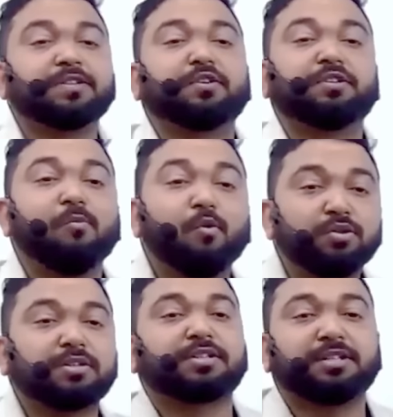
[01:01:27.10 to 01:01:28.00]
is one of the
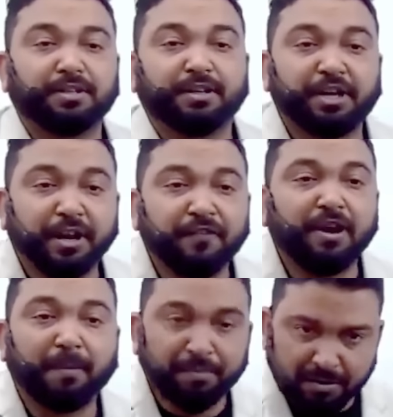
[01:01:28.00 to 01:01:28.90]
most
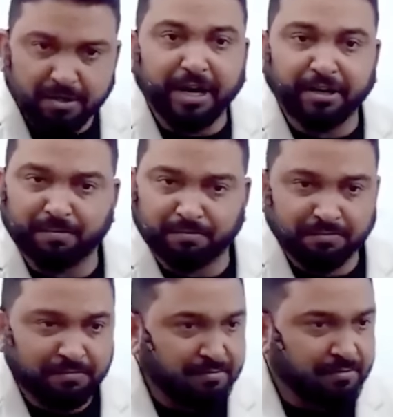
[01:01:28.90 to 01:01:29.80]
developed
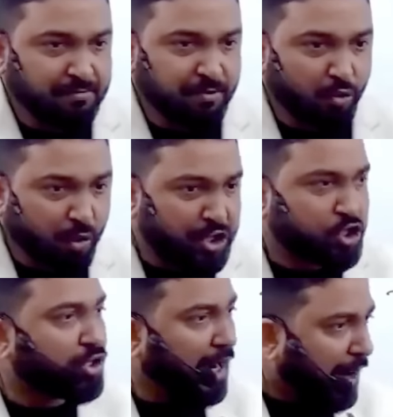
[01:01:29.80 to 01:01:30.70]
kingdom.
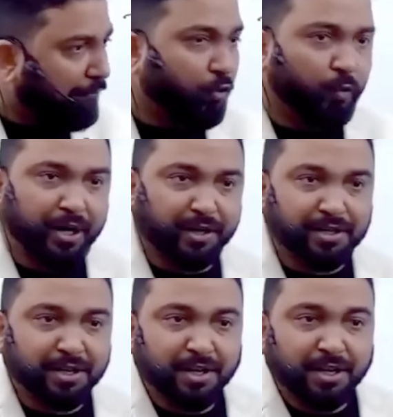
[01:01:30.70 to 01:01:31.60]
Rich,
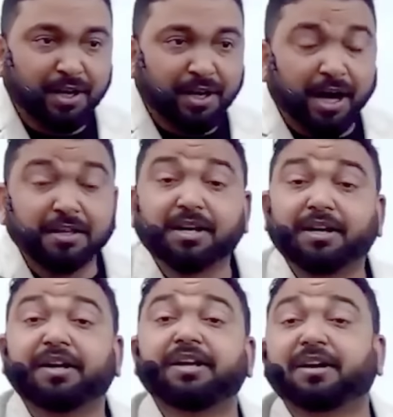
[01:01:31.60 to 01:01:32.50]
affluent. Other
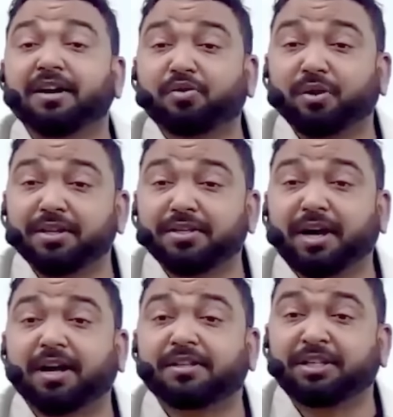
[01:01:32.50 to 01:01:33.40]
Greek
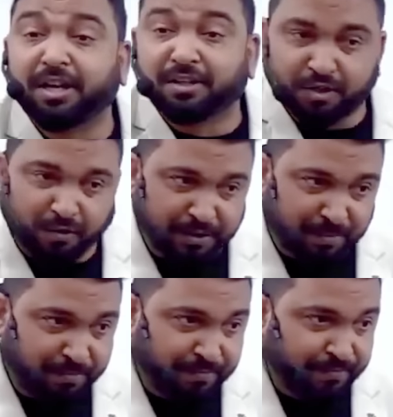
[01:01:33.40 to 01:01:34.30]
countries are jealous of
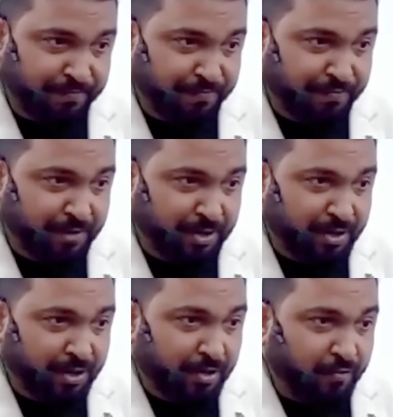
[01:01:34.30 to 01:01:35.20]
them.
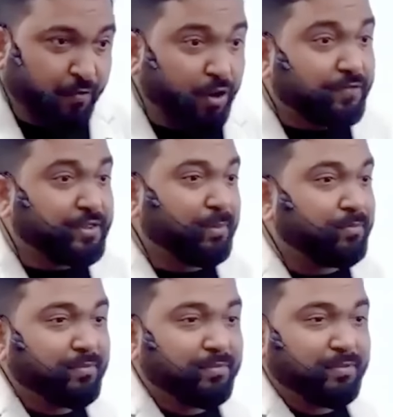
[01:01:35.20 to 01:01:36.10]
One of
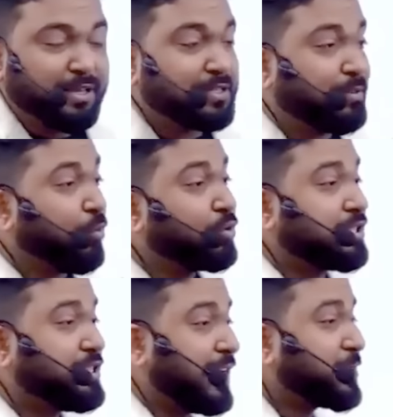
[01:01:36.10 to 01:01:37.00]
them is the
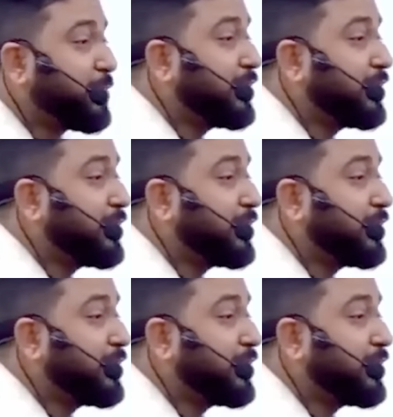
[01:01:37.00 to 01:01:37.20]
most jealous